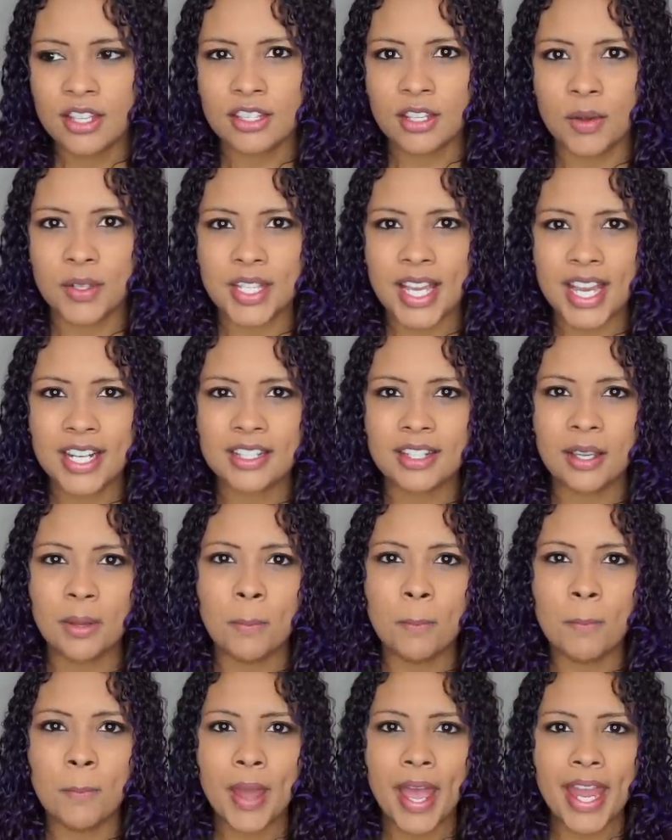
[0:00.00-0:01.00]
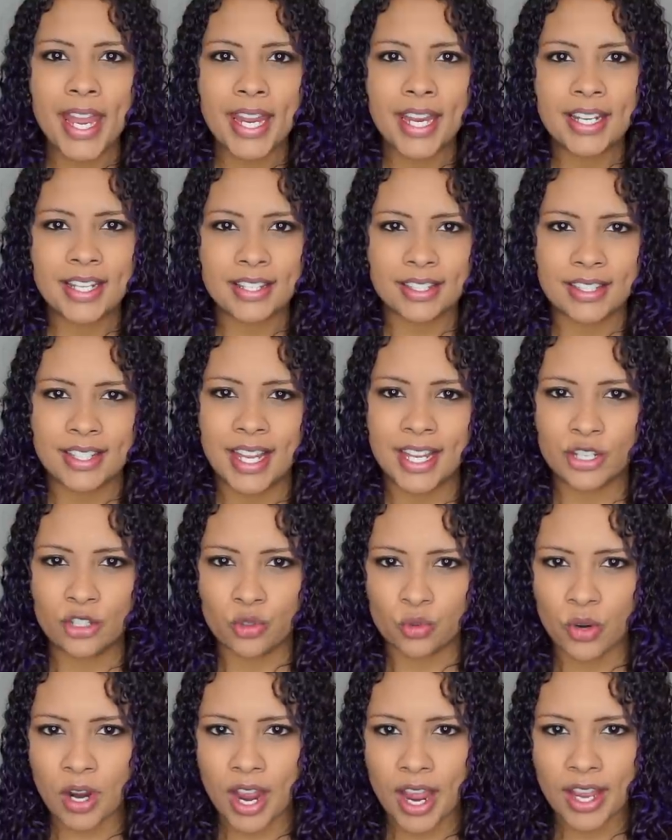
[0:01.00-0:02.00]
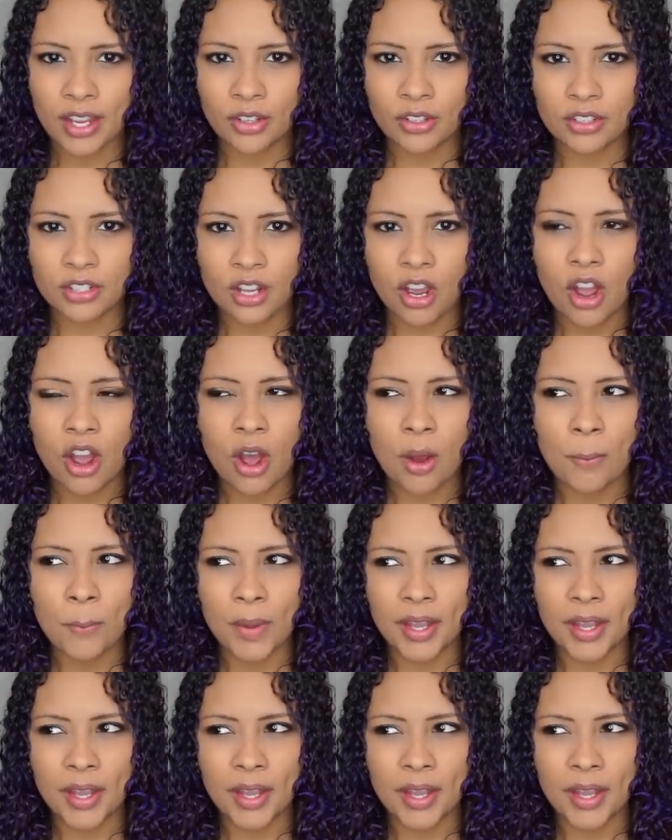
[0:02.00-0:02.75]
So it's actually made to stay dry on top,